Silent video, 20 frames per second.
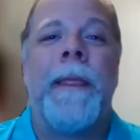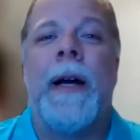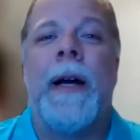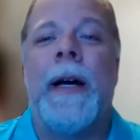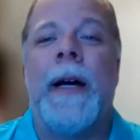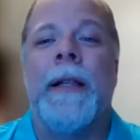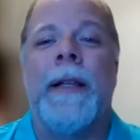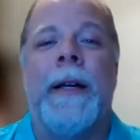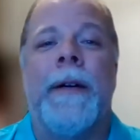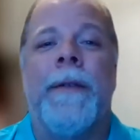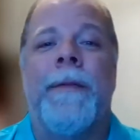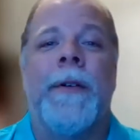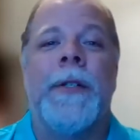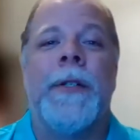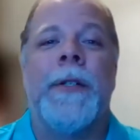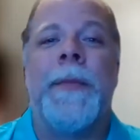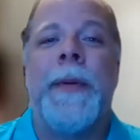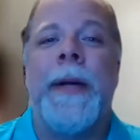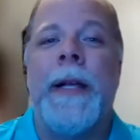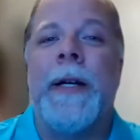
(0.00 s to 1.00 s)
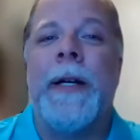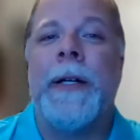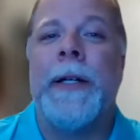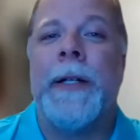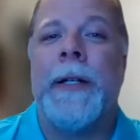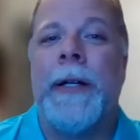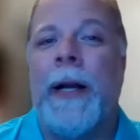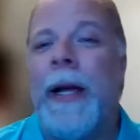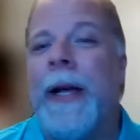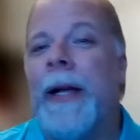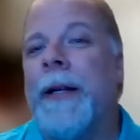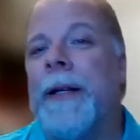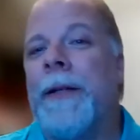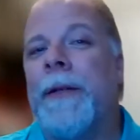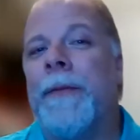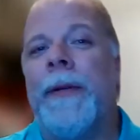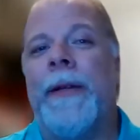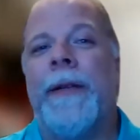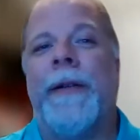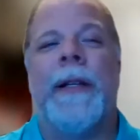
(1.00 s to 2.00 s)
uh, like First Peter, and
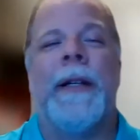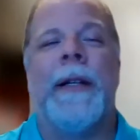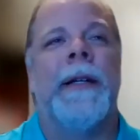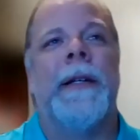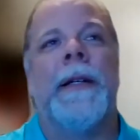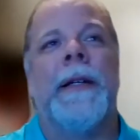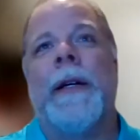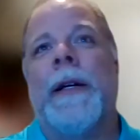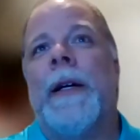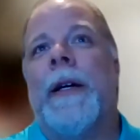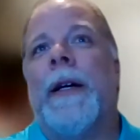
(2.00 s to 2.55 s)
we did a,